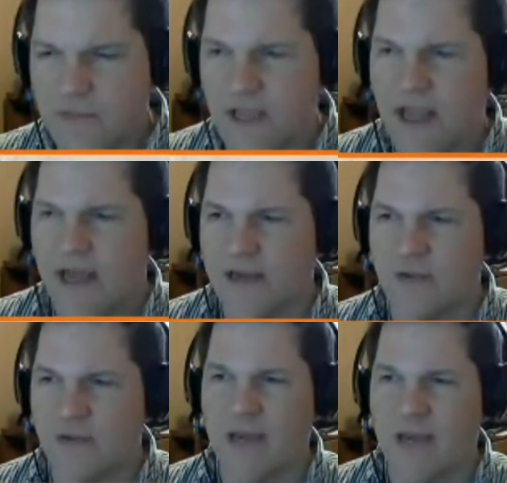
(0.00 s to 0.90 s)
I
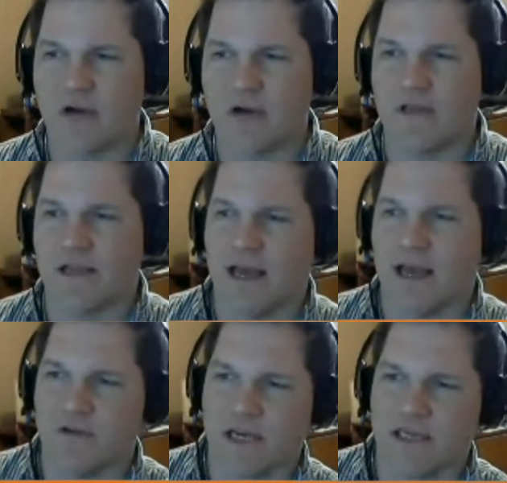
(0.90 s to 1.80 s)
do pay-per-click
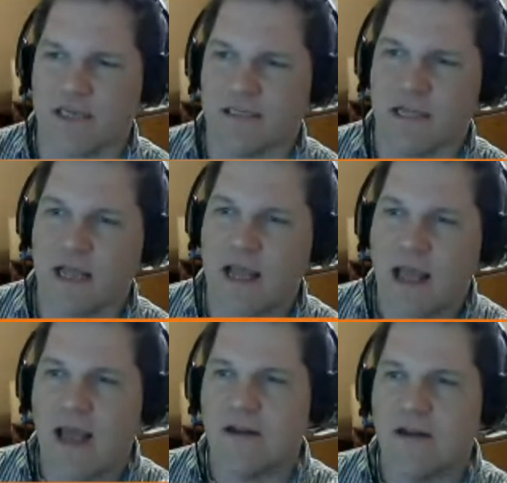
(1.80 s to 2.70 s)
advertising,
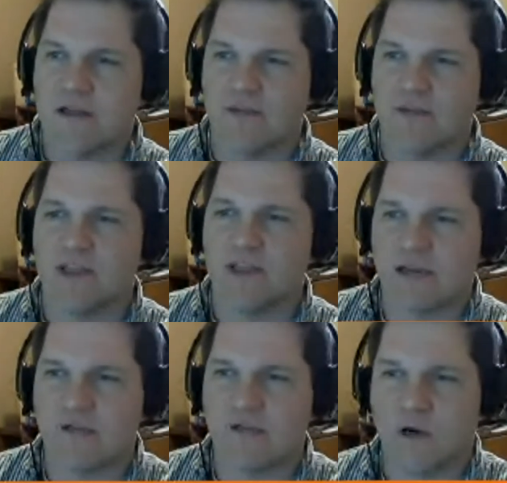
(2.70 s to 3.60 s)
and as she mentioned,
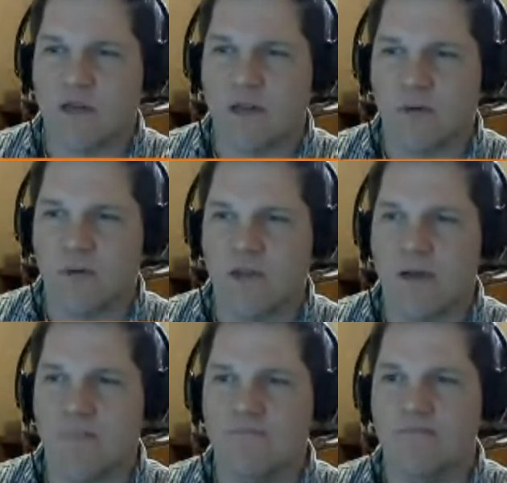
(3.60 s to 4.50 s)
I did work a
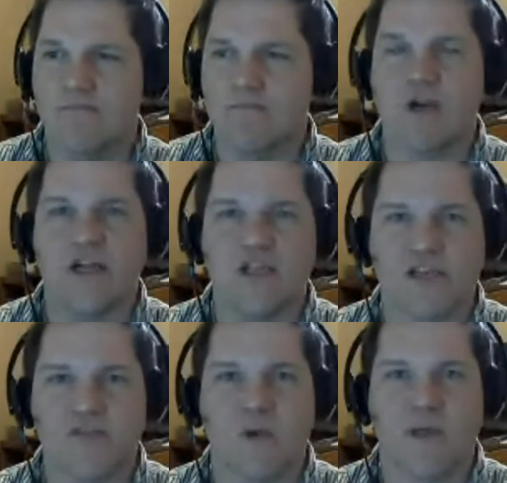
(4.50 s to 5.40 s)
couple
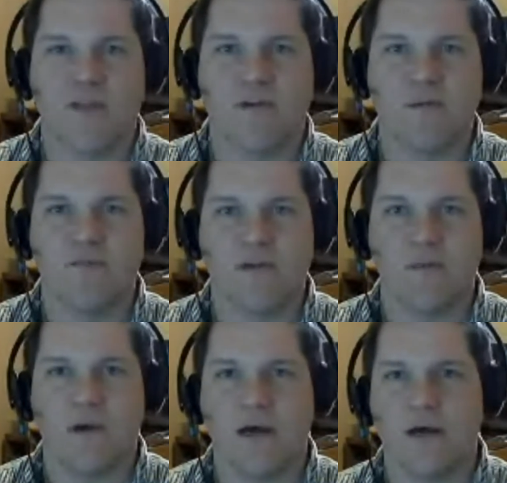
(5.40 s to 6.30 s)
projects with some
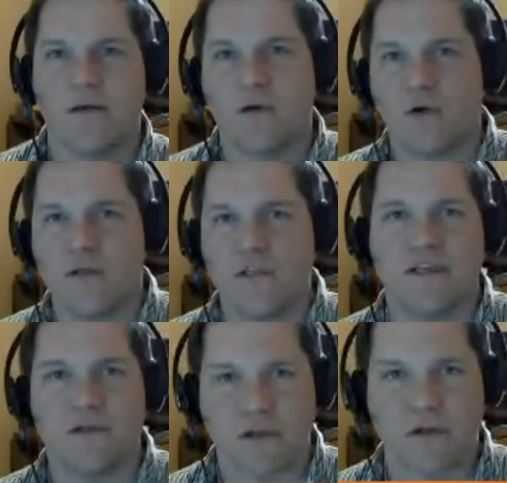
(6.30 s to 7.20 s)

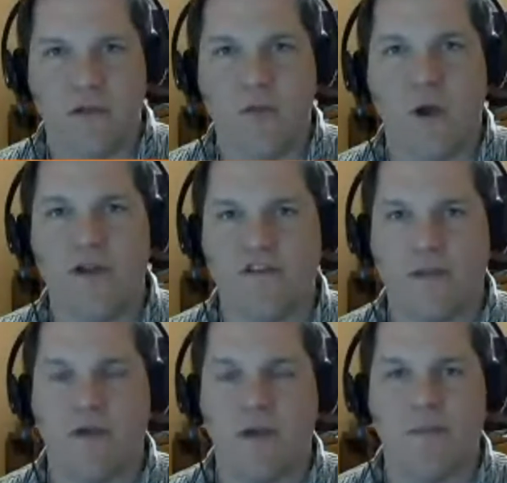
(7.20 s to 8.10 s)
holistic and wellness
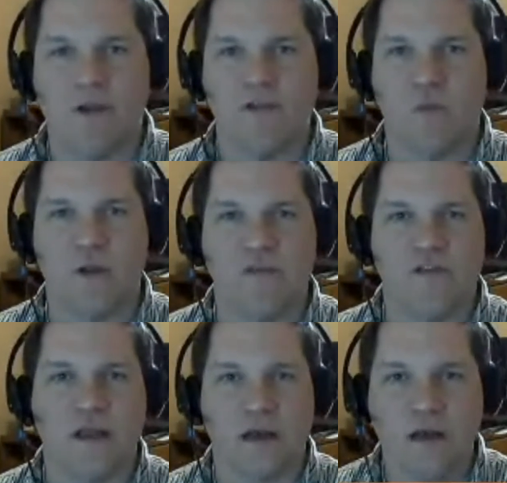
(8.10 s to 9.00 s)
type companies. One's
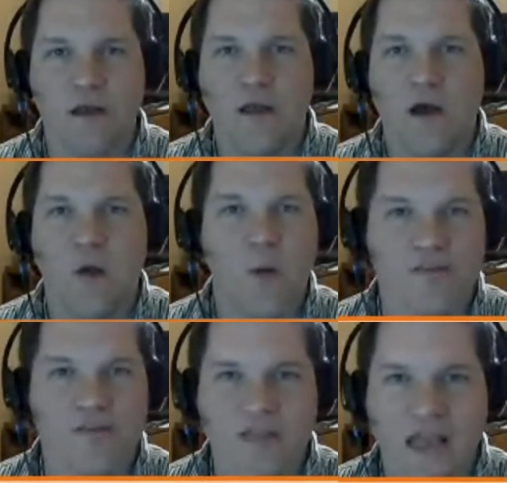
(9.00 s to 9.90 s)
a
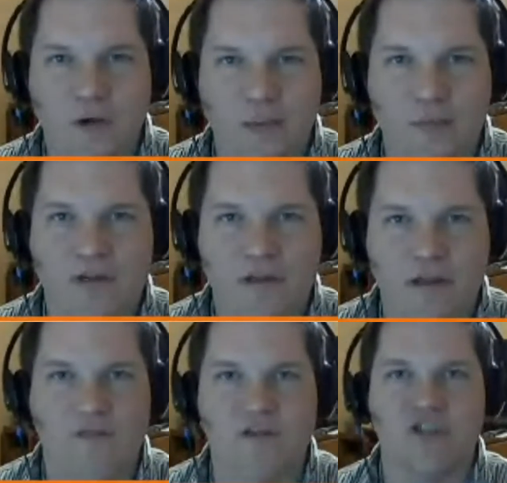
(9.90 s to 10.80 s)
wellness cable company,
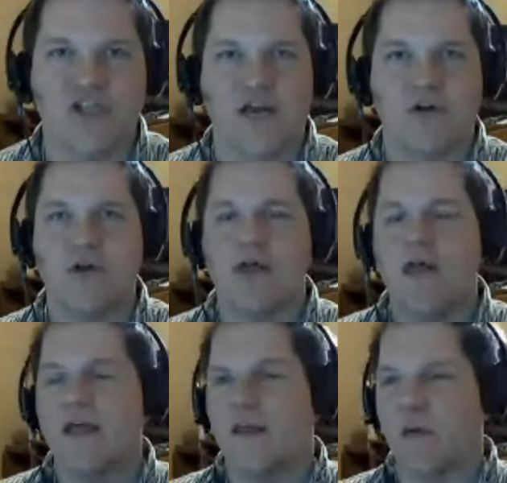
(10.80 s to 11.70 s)
television channel,
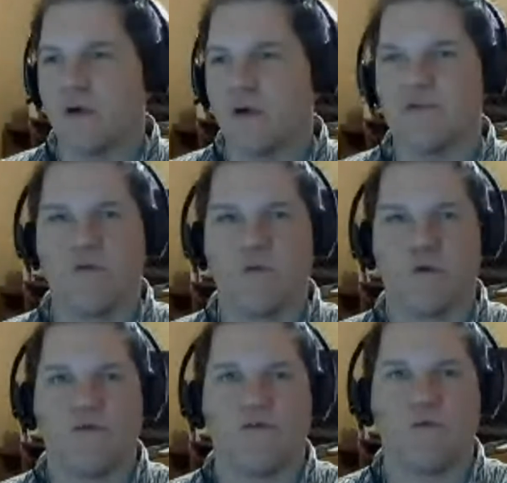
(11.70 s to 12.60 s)
that I worked
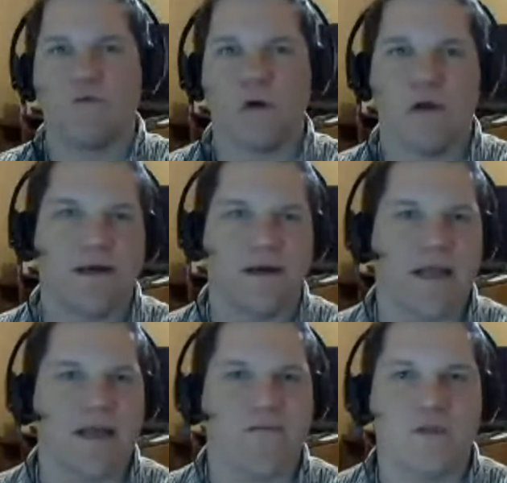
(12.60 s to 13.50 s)
for a
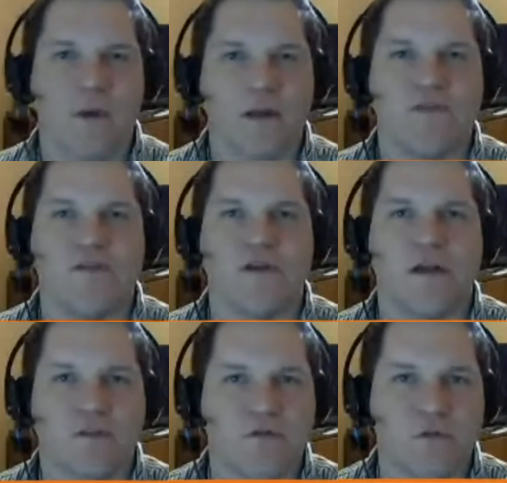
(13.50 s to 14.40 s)
handful of months,
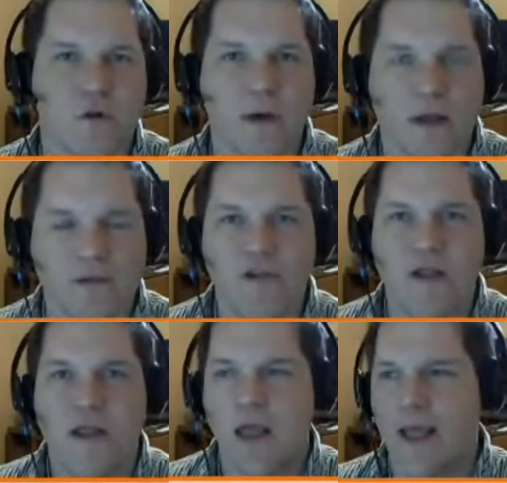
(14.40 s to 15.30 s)
3-4 months,
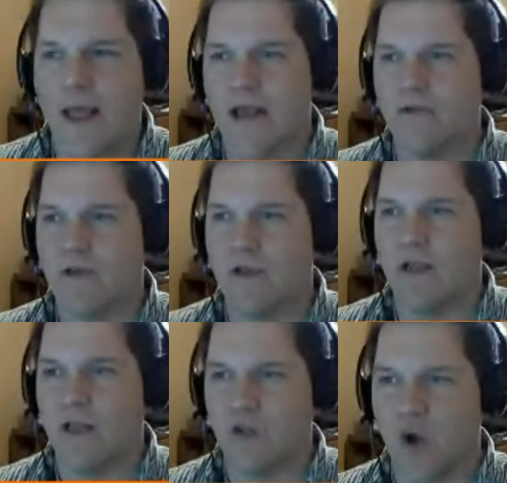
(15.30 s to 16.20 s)
and
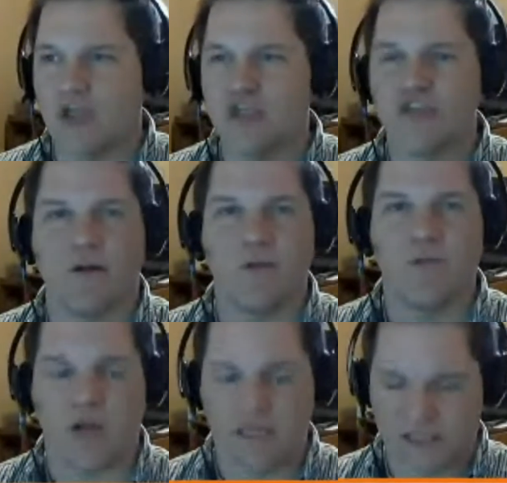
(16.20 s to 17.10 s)
launched the
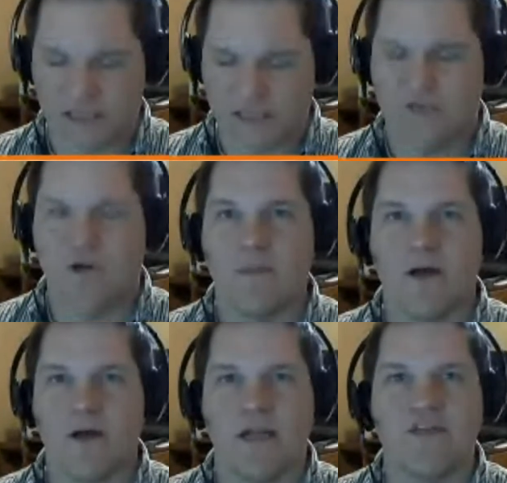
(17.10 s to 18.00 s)
process from
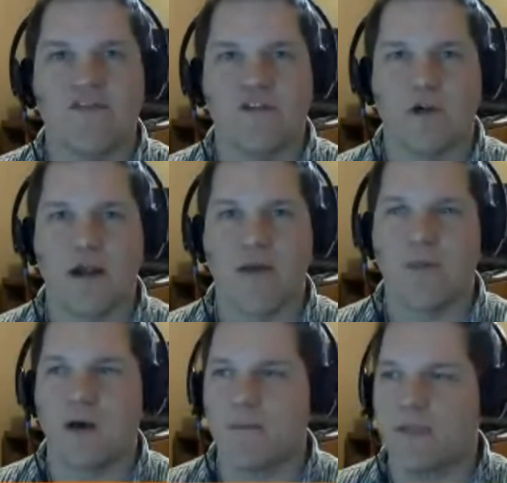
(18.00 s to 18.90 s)

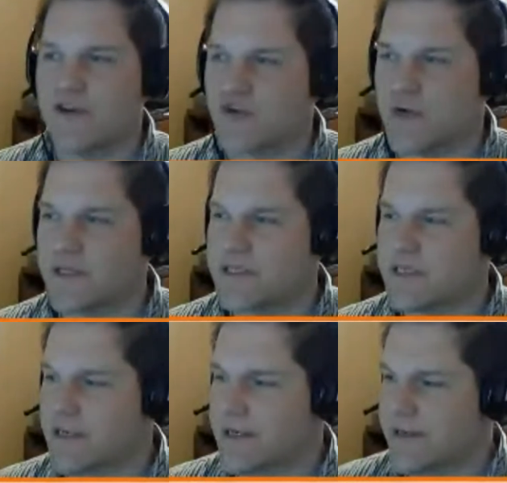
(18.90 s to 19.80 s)
Instagram, Pinterest,
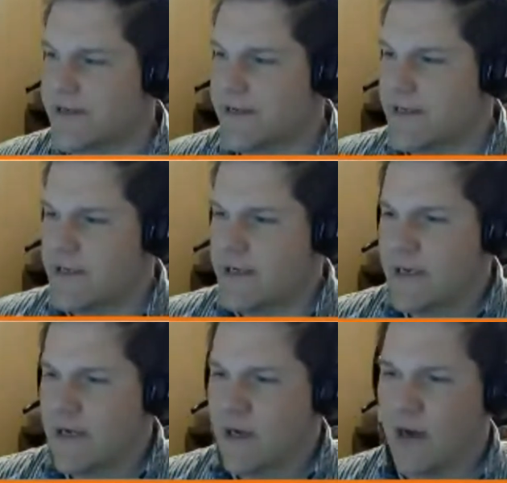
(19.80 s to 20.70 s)

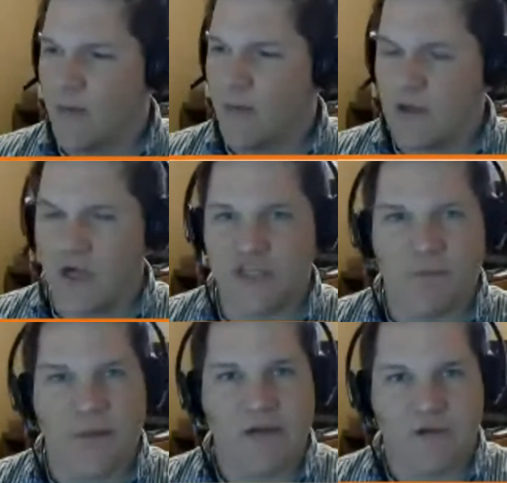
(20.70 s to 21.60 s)
We launched a
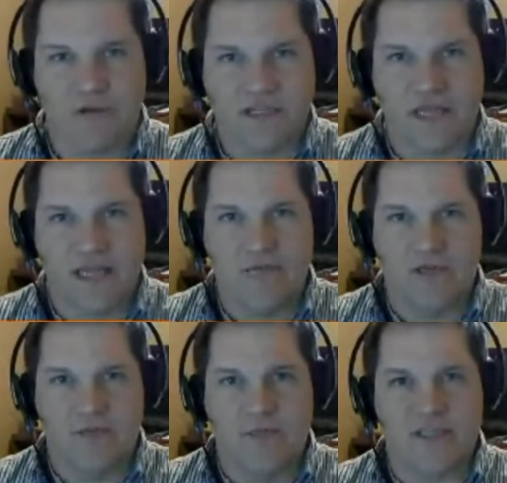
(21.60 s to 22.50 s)
microsite,
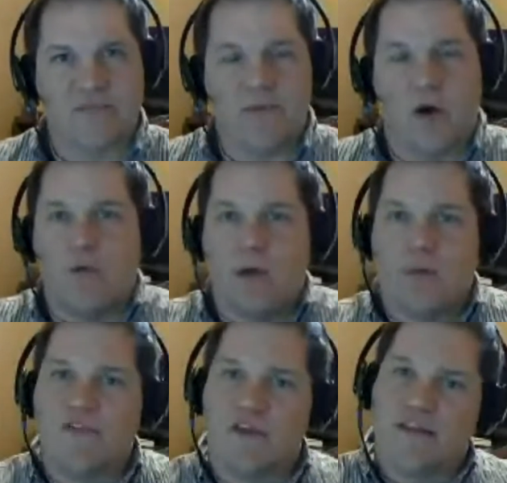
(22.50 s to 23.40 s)
which means a small
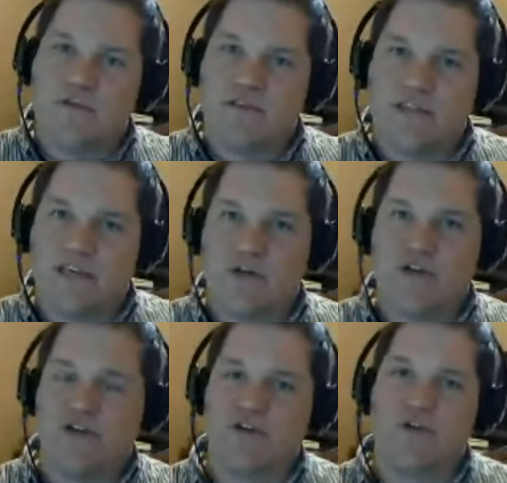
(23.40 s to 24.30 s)
website that was geared
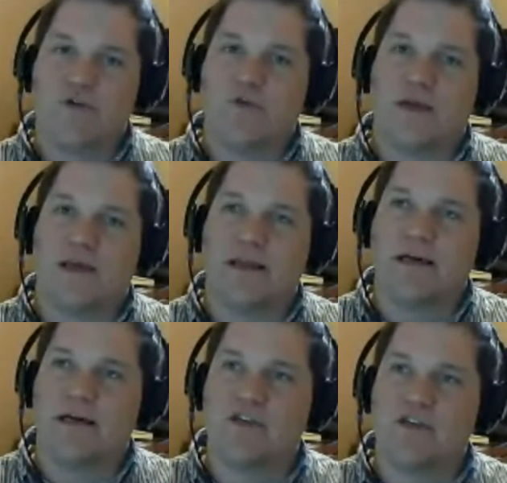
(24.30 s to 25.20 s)
to
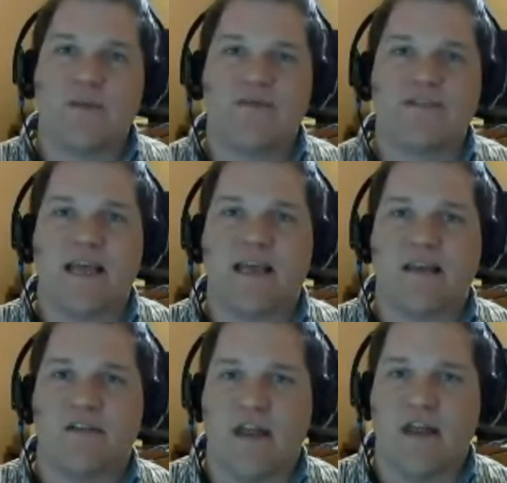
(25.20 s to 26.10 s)
a
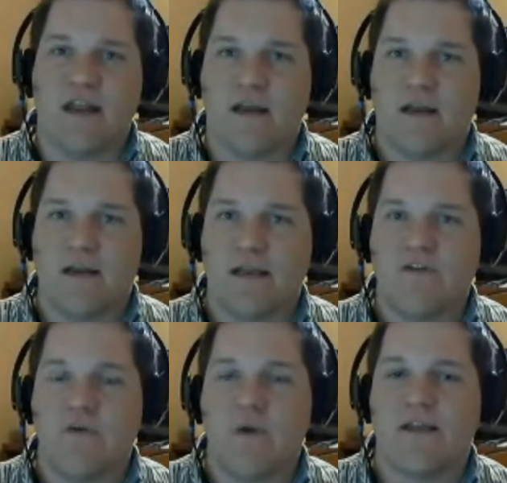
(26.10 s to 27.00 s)
sweepstakes and a
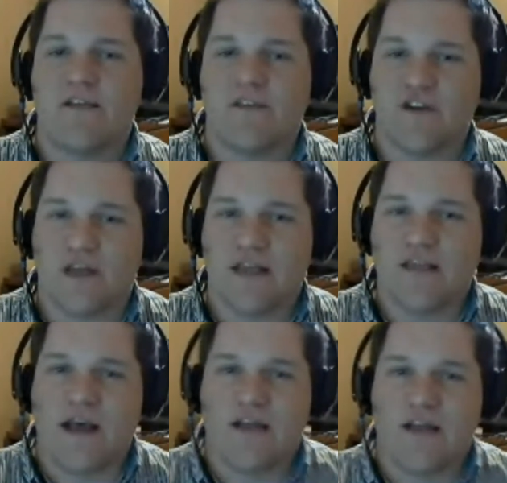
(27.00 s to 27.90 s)
giveaway and such like that.